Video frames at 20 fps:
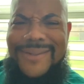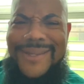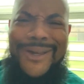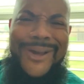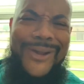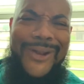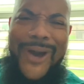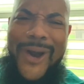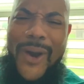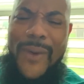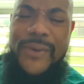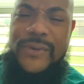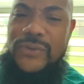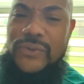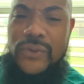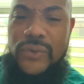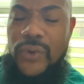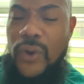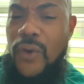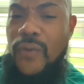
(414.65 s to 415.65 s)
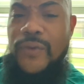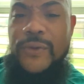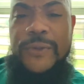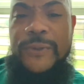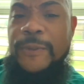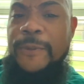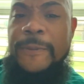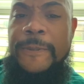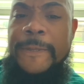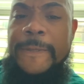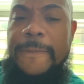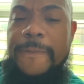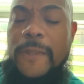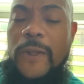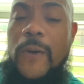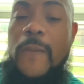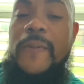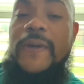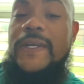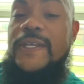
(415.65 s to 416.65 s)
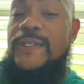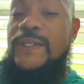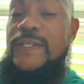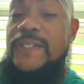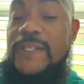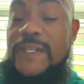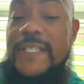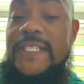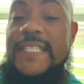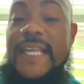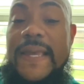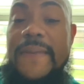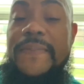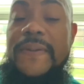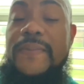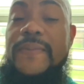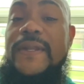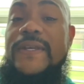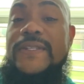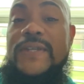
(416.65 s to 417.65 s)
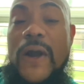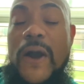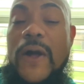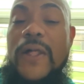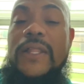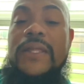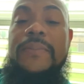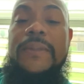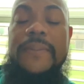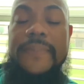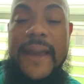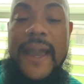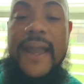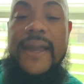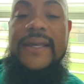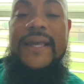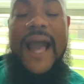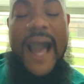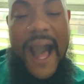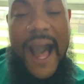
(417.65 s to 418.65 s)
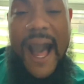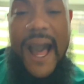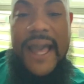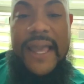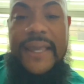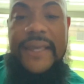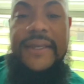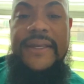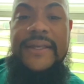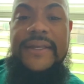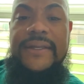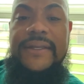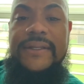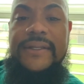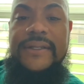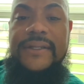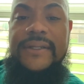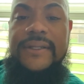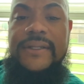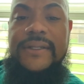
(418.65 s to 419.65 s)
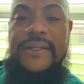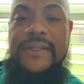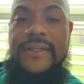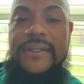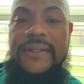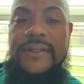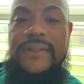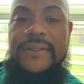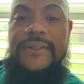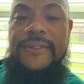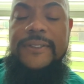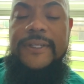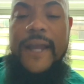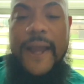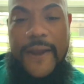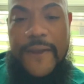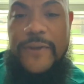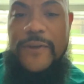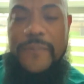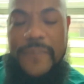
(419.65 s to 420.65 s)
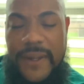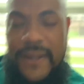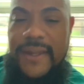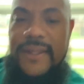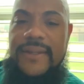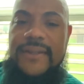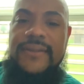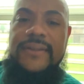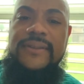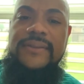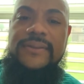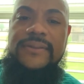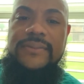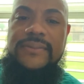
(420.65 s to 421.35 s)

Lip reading: They're going to always screw over you. No, because these are the same people that's calling me back. Hi, how you been?